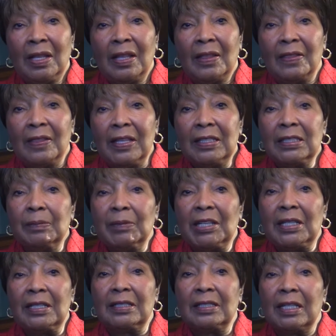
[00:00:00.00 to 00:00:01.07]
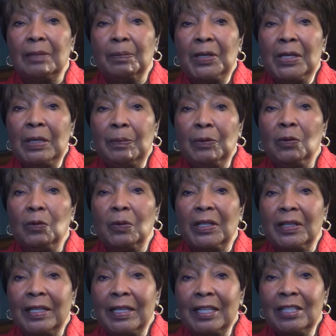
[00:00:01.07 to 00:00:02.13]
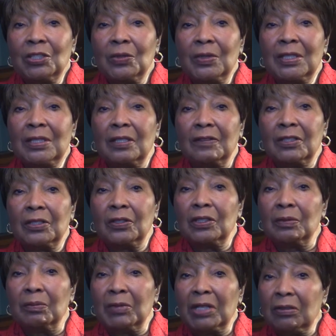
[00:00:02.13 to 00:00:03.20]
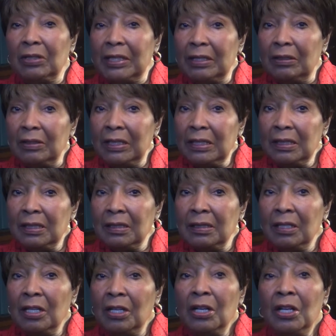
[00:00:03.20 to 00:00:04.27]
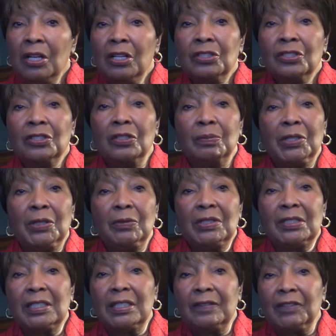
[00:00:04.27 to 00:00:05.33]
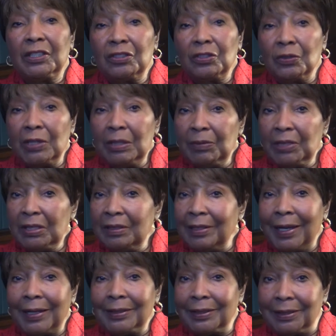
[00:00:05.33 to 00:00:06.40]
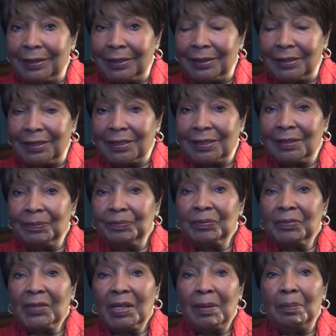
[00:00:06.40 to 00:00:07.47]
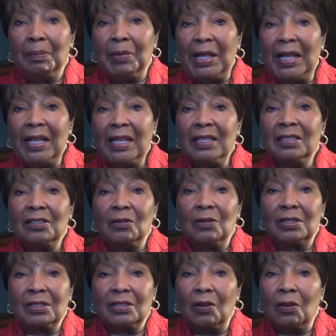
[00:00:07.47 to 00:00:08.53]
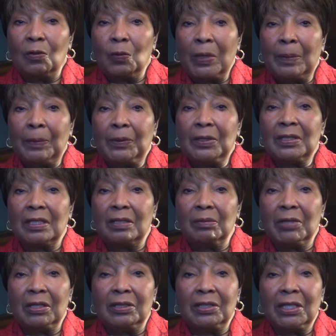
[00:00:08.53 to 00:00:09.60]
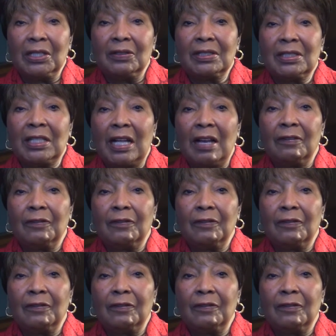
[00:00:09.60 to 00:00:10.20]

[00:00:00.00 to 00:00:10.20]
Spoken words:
This means that people with histories of certain mental illness should be receiving treatment, not guns. Bans on assault weapons and military-style